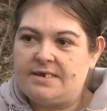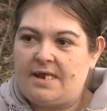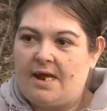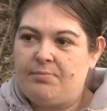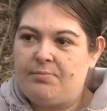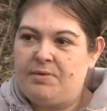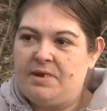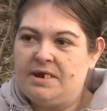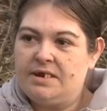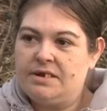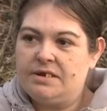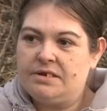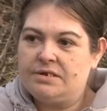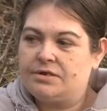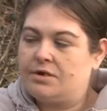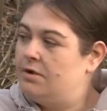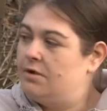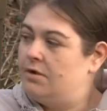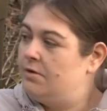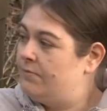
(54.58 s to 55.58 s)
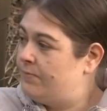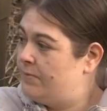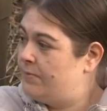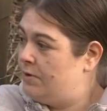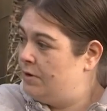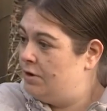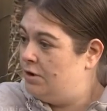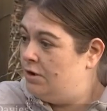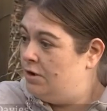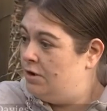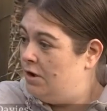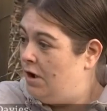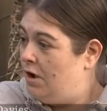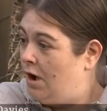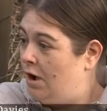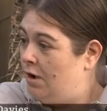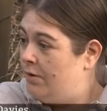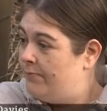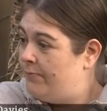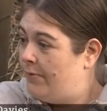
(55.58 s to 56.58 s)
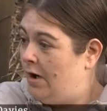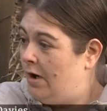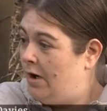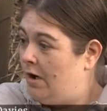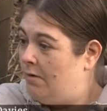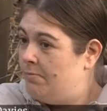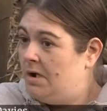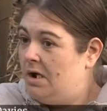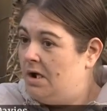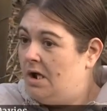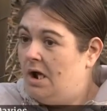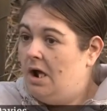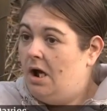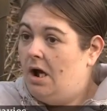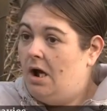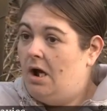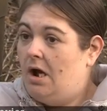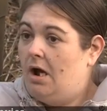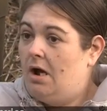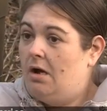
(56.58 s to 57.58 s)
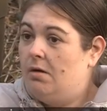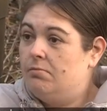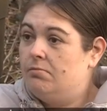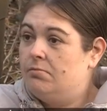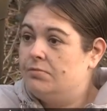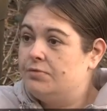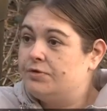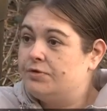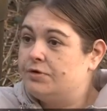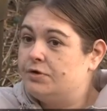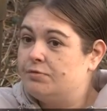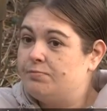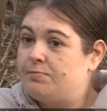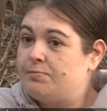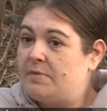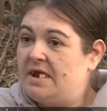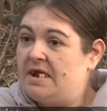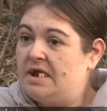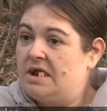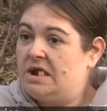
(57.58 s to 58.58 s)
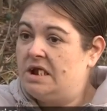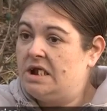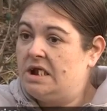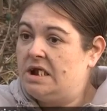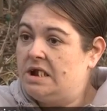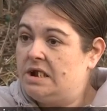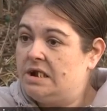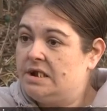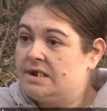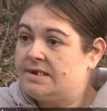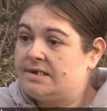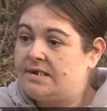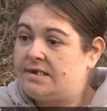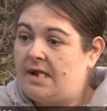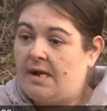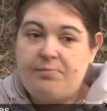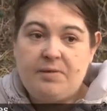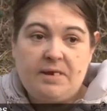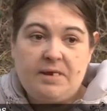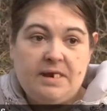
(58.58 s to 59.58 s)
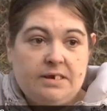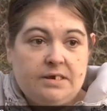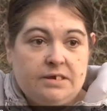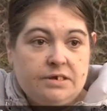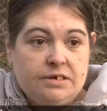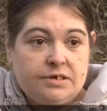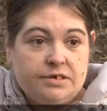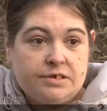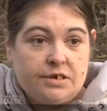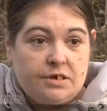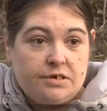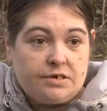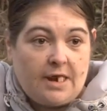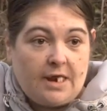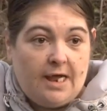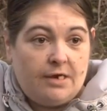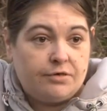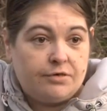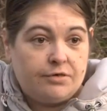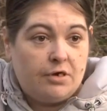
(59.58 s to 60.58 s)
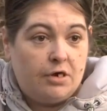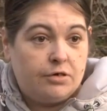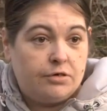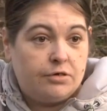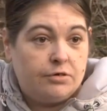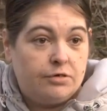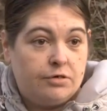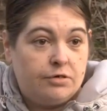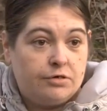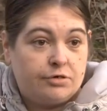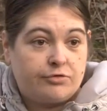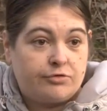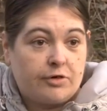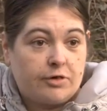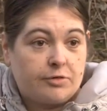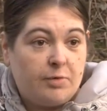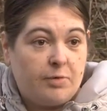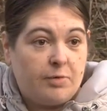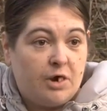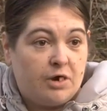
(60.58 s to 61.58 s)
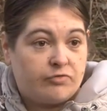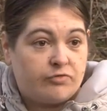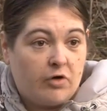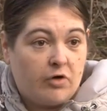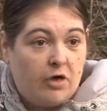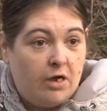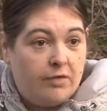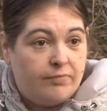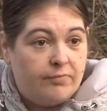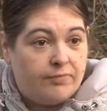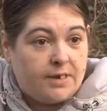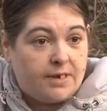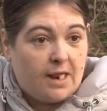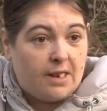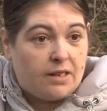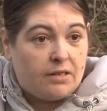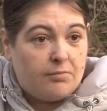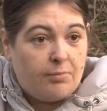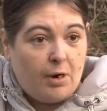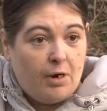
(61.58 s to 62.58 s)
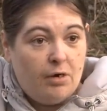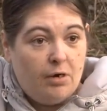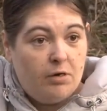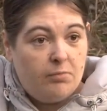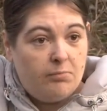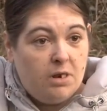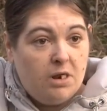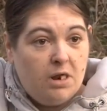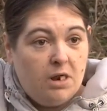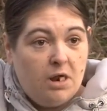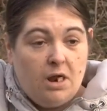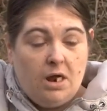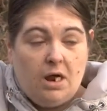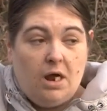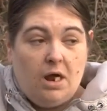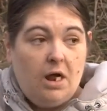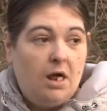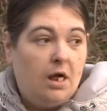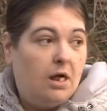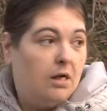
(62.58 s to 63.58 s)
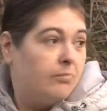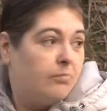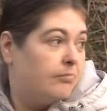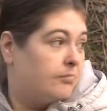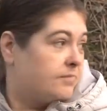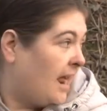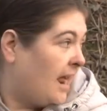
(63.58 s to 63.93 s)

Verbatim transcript: stabbings over at Home Farm. Um, there's been stabbings down on Strasbourg Drive, down the bottom. Um,